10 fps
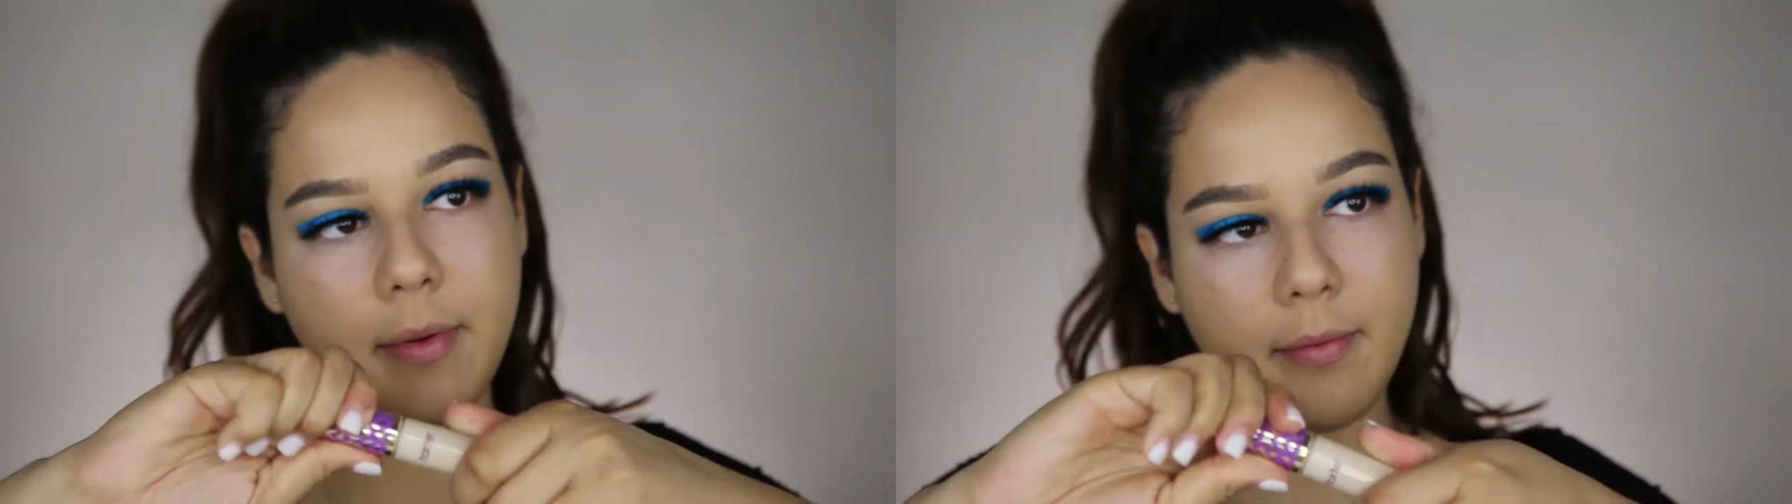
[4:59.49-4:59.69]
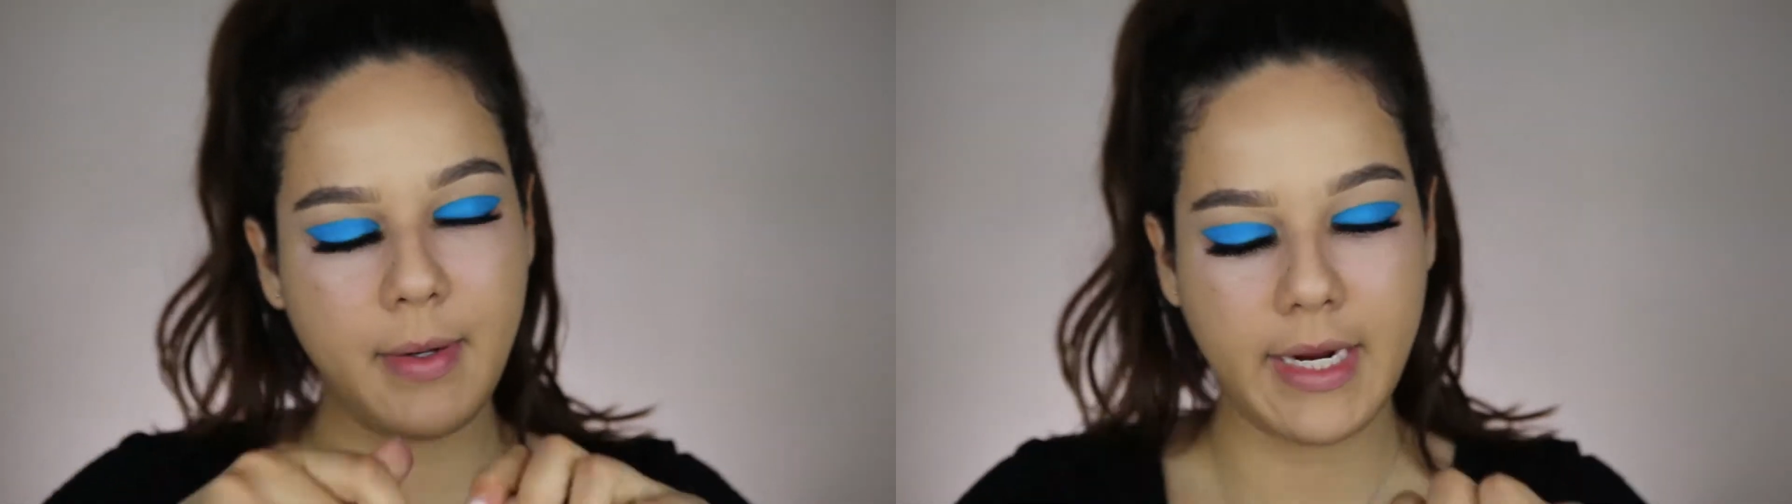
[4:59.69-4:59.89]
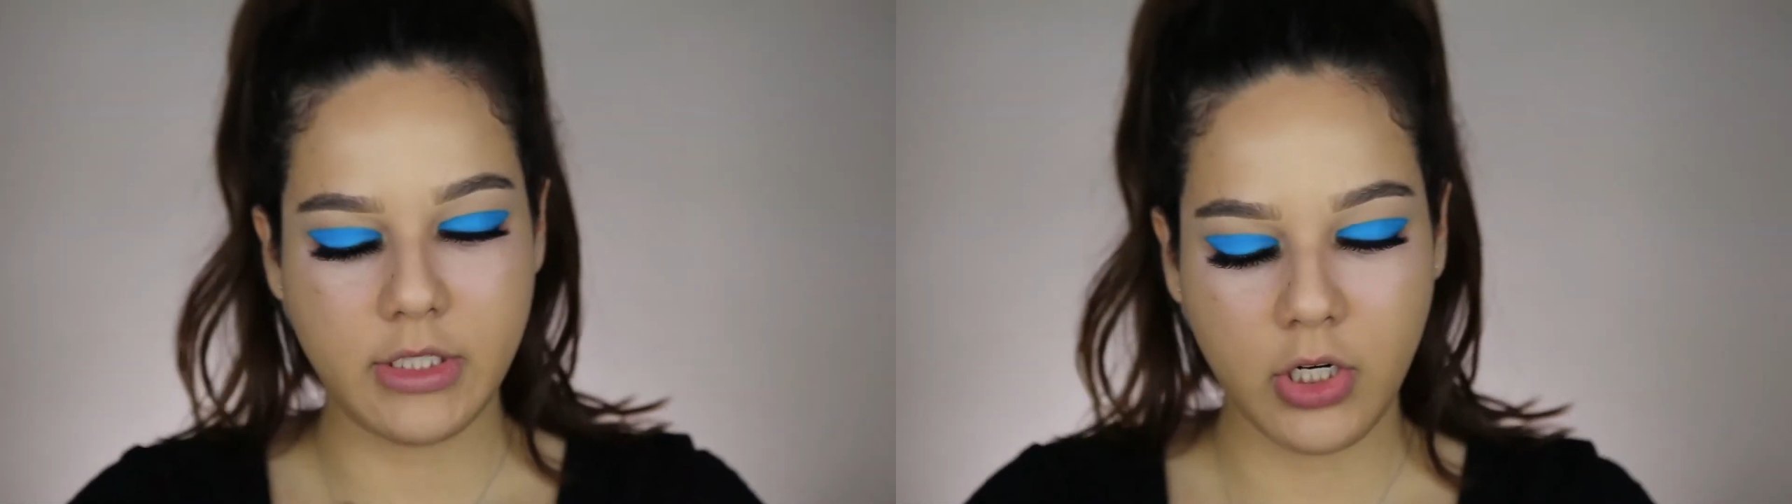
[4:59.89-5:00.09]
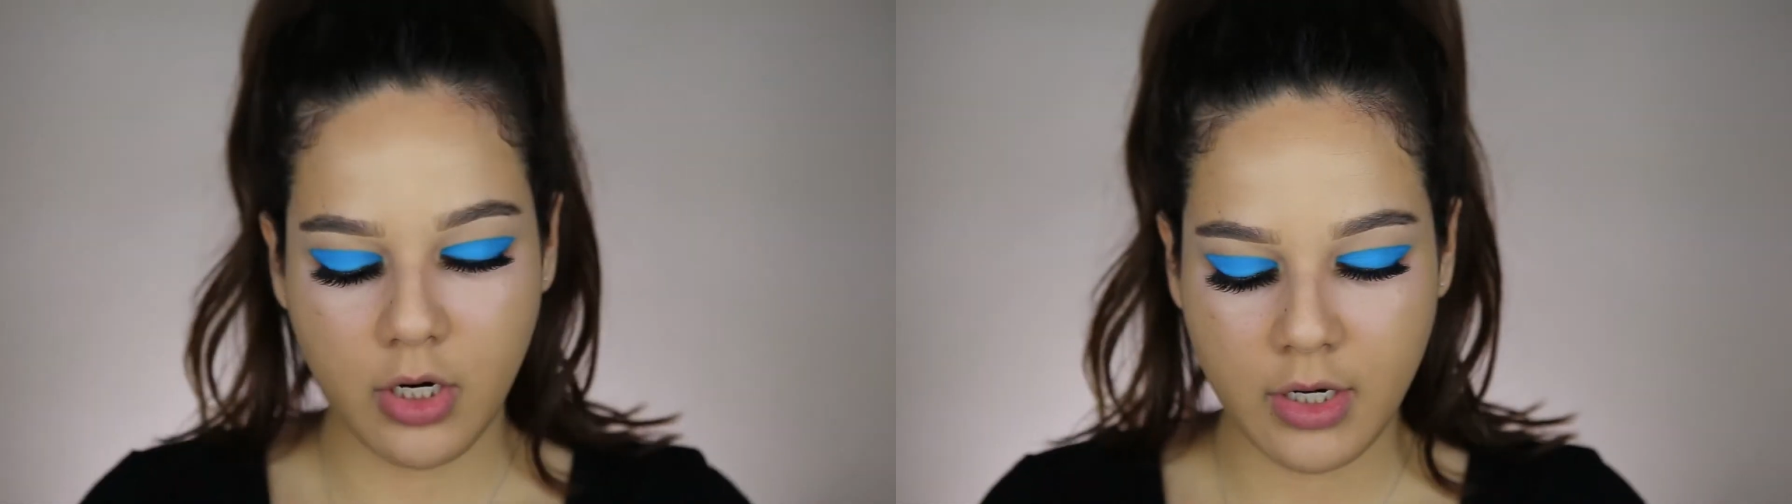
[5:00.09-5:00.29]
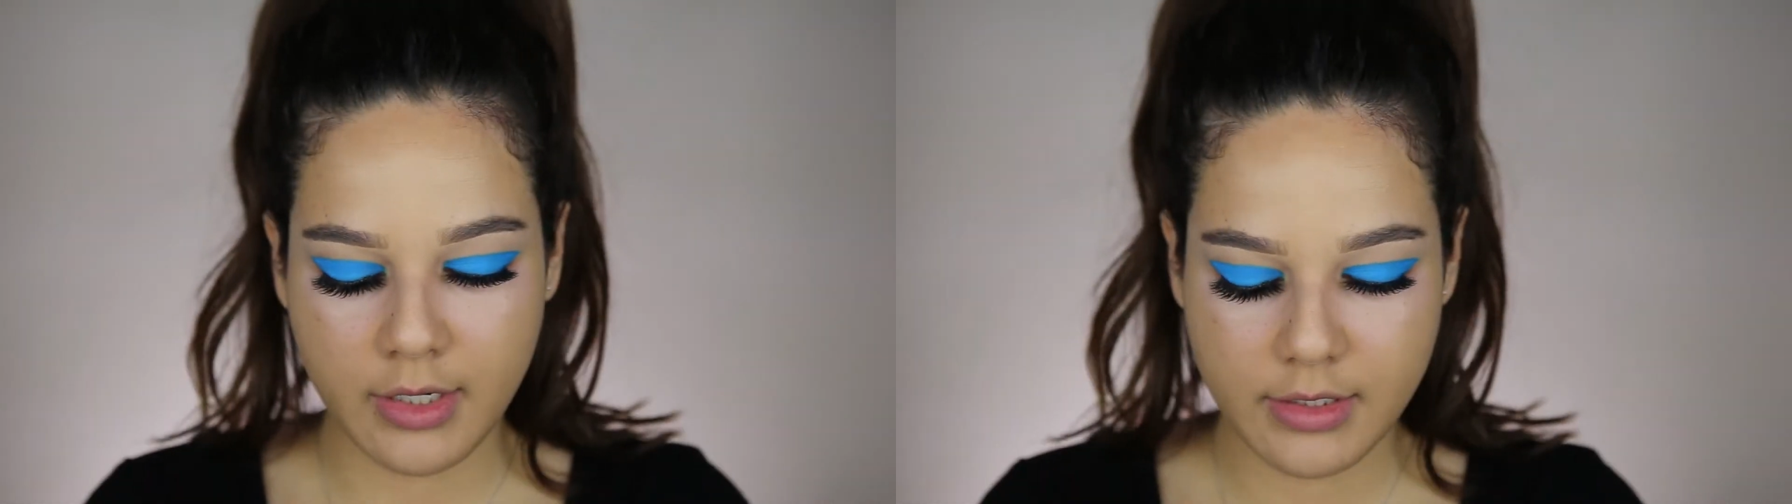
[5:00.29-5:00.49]
by
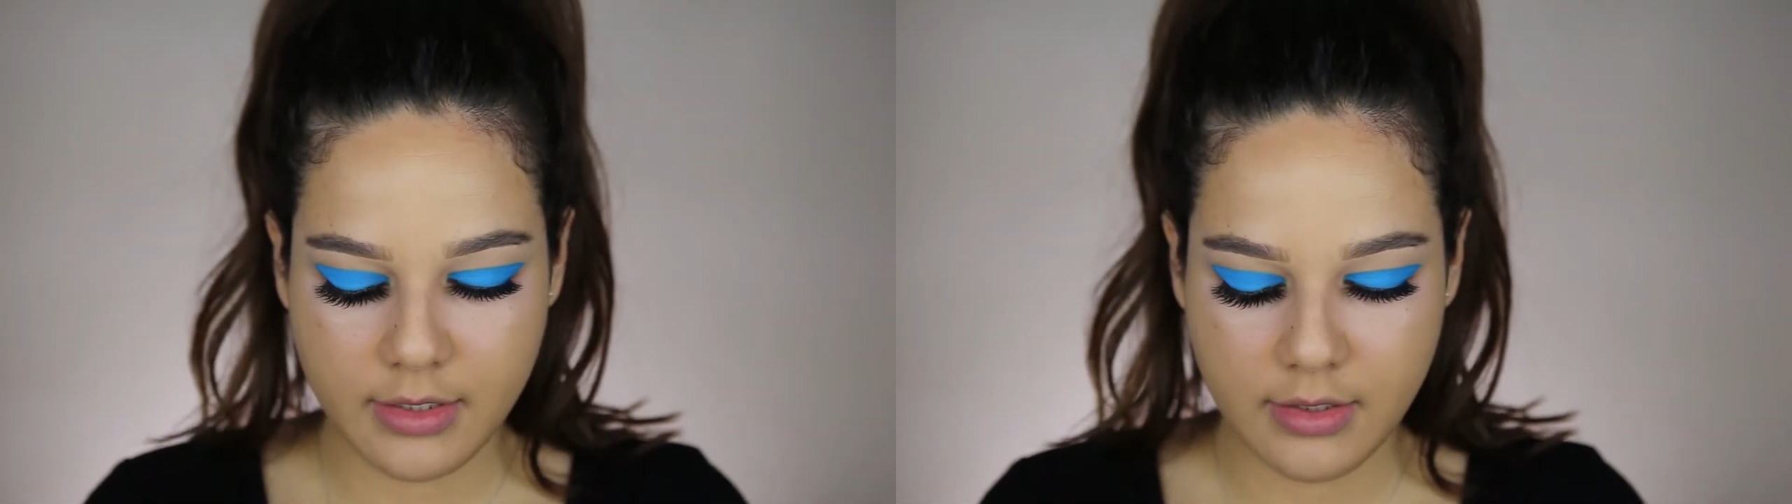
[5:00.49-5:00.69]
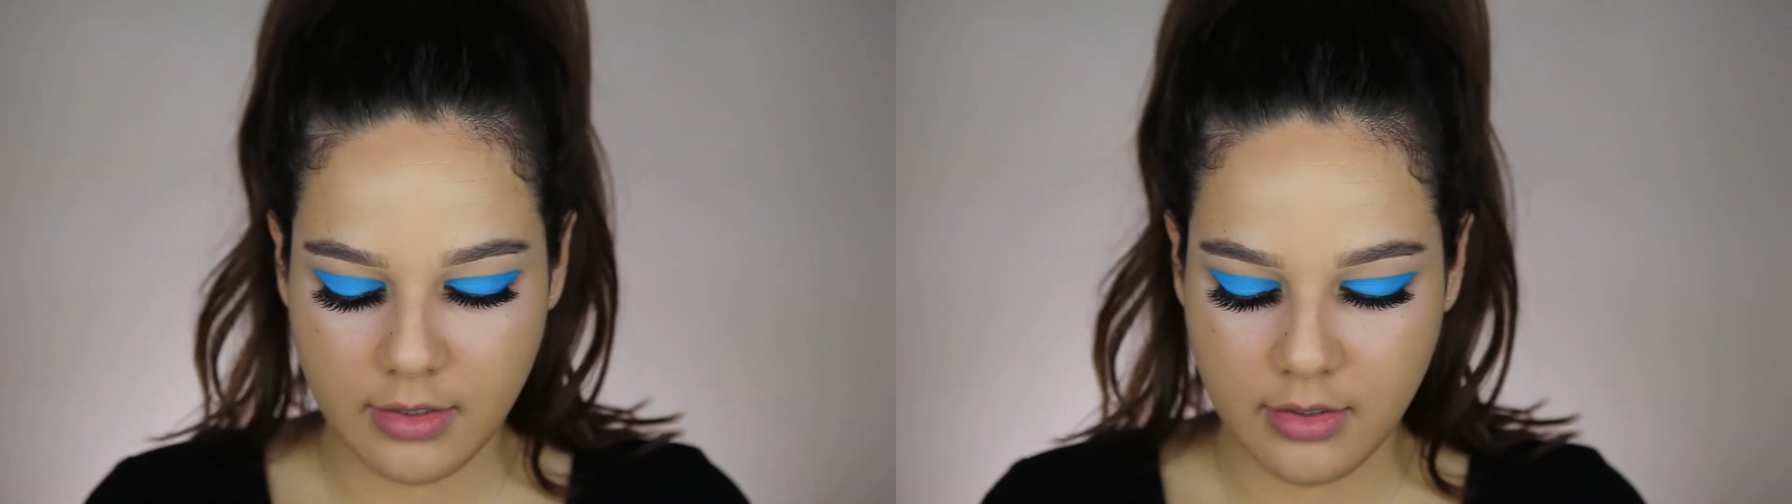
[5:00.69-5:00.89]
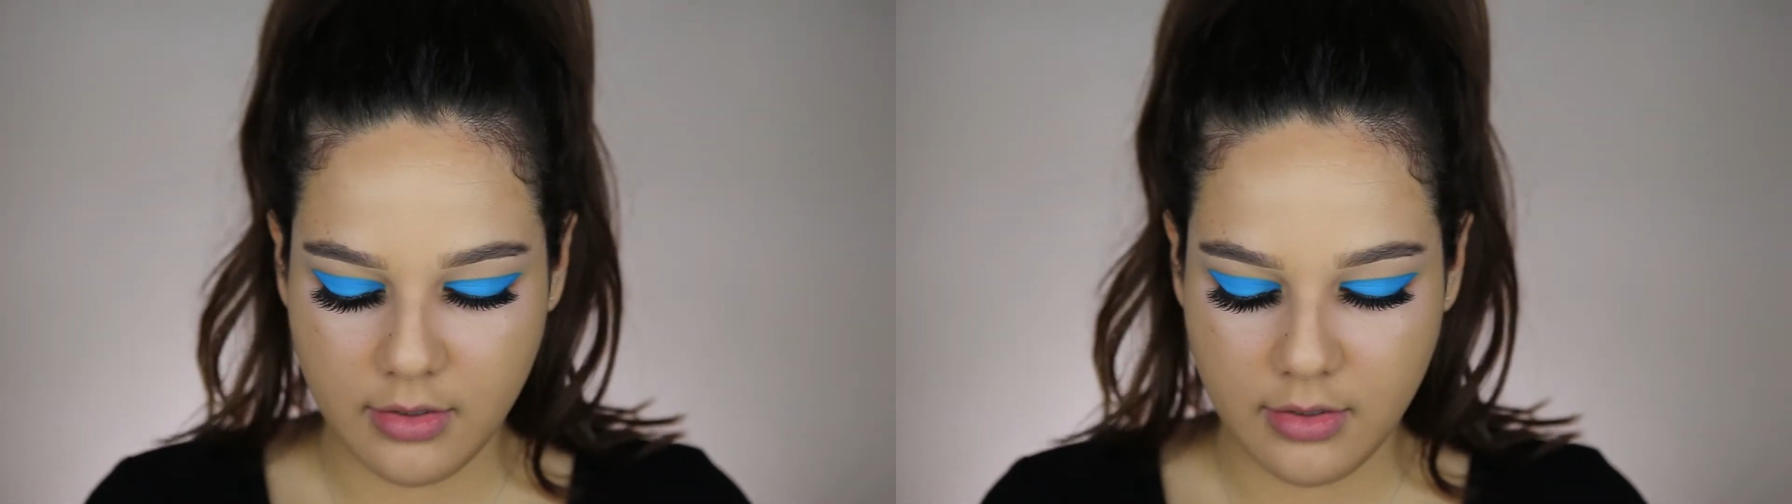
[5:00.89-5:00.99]
Tarte.